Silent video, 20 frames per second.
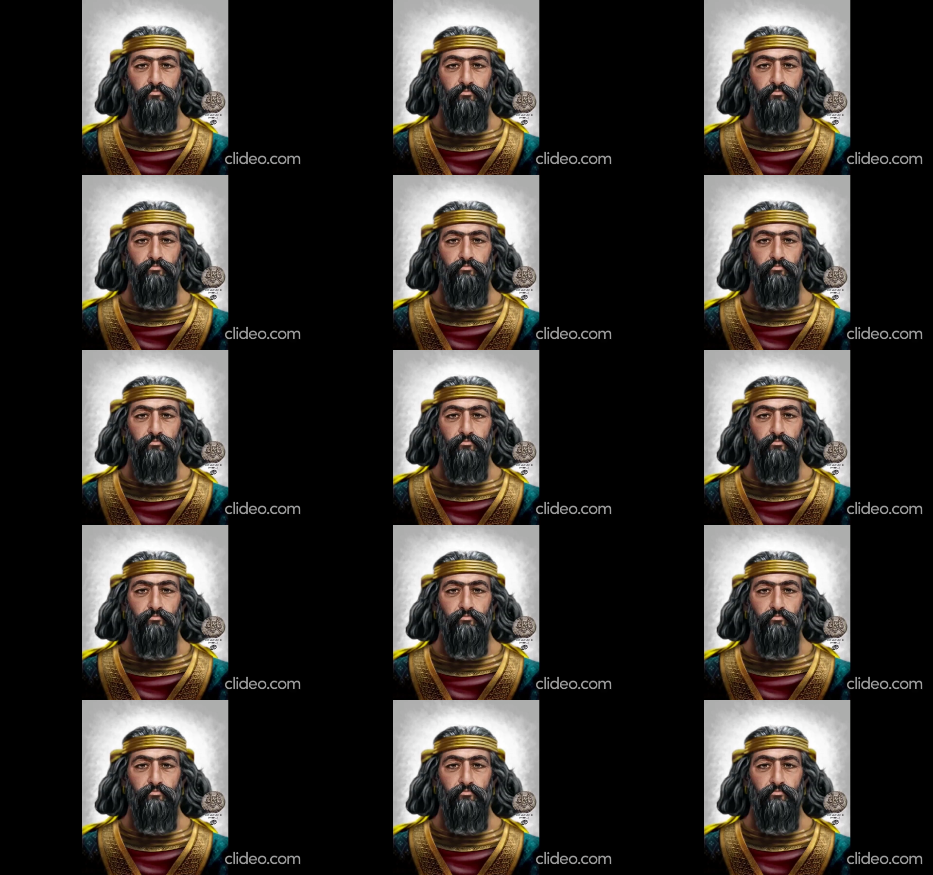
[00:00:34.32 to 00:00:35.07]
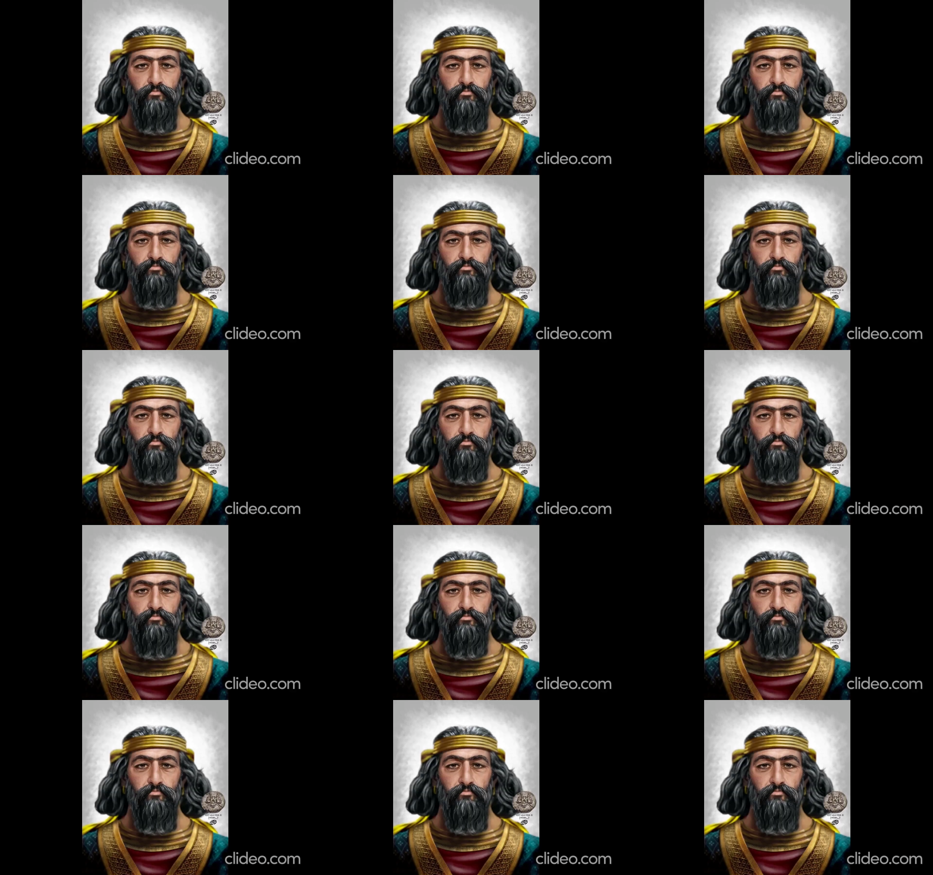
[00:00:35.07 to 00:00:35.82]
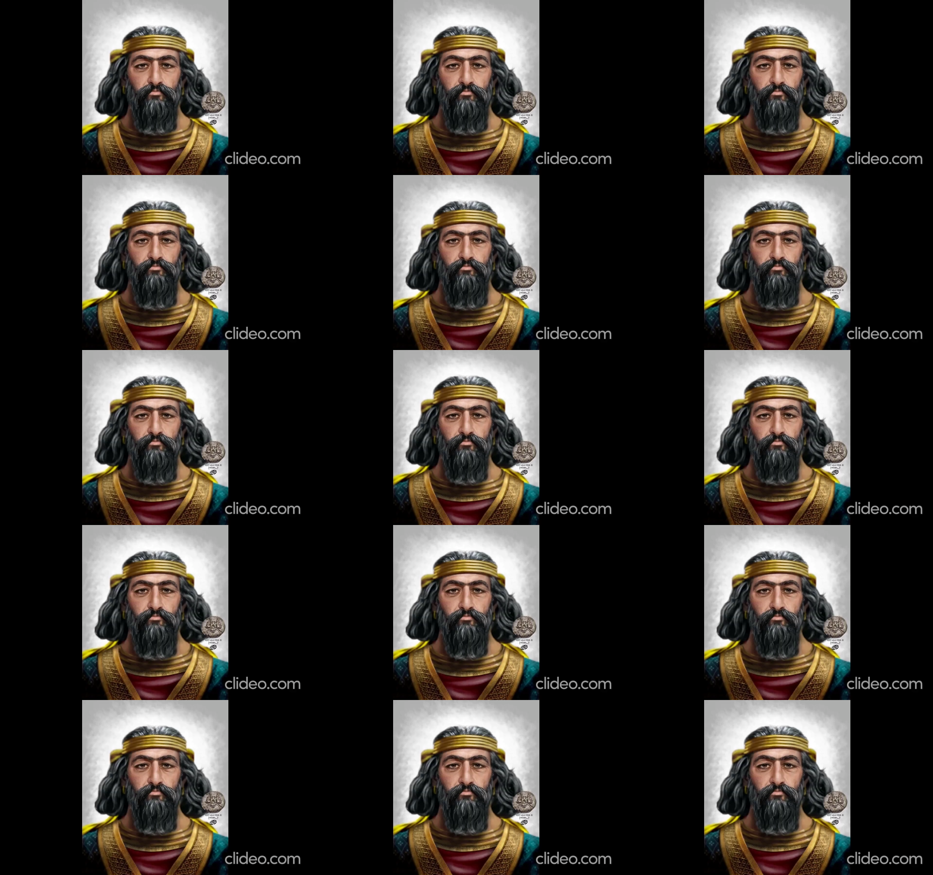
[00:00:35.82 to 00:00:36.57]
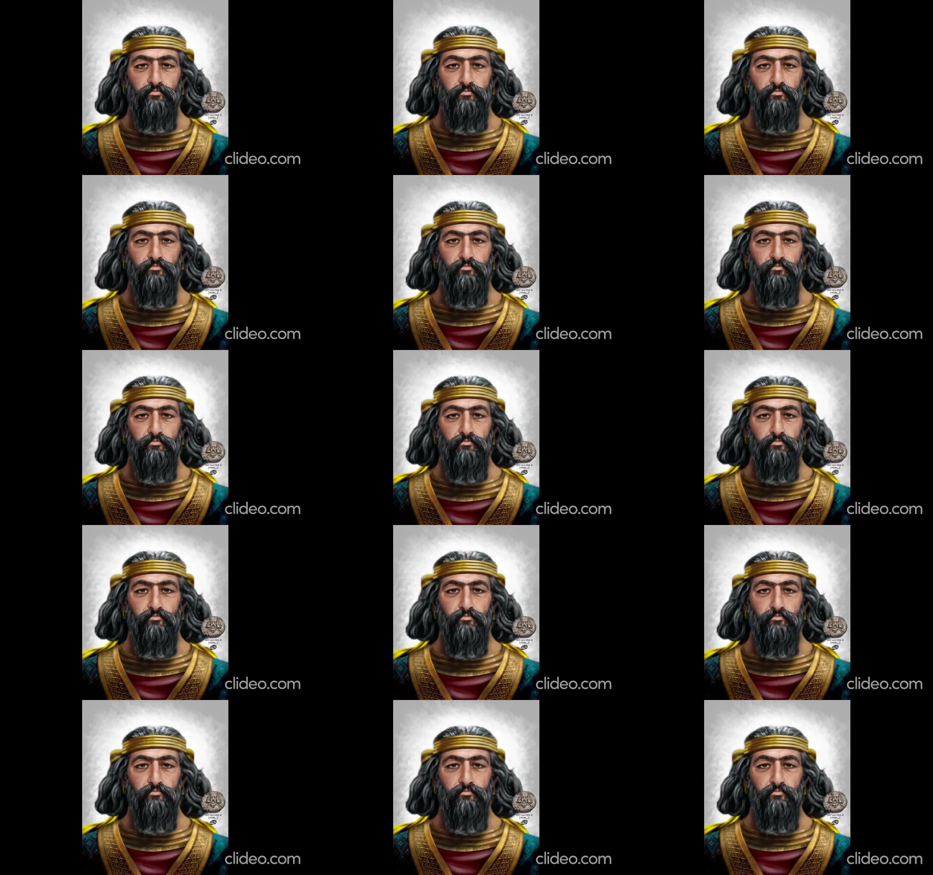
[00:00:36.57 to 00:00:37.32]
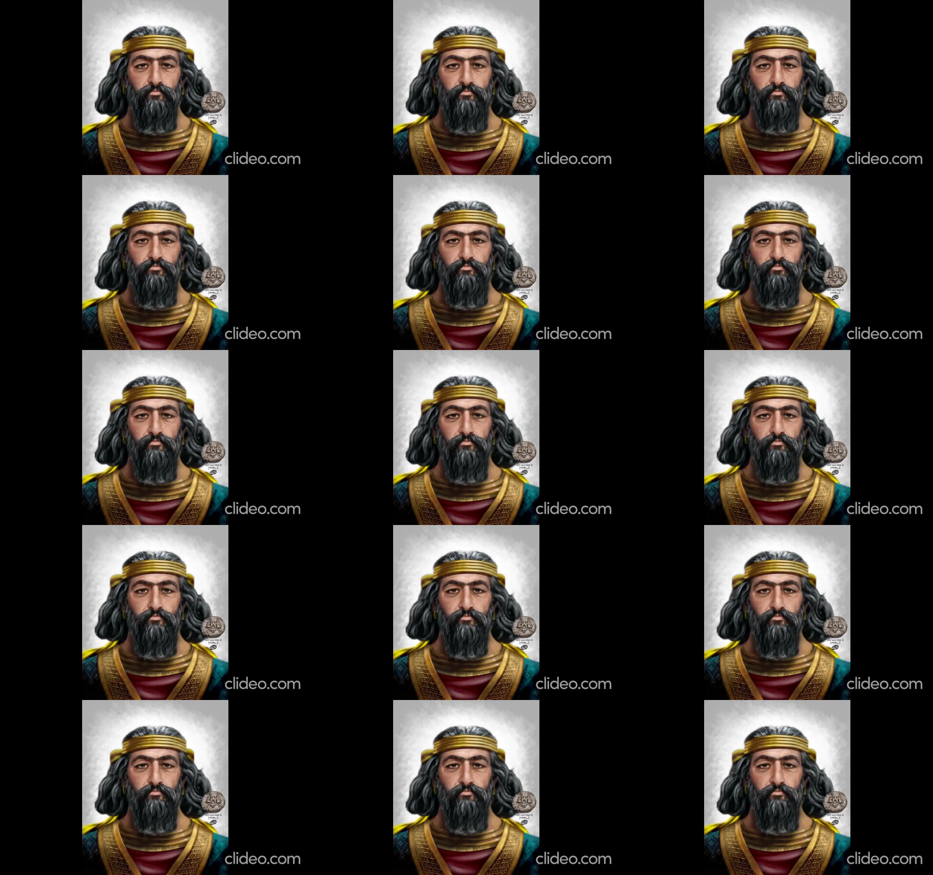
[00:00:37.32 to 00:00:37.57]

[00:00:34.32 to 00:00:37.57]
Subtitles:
(silence)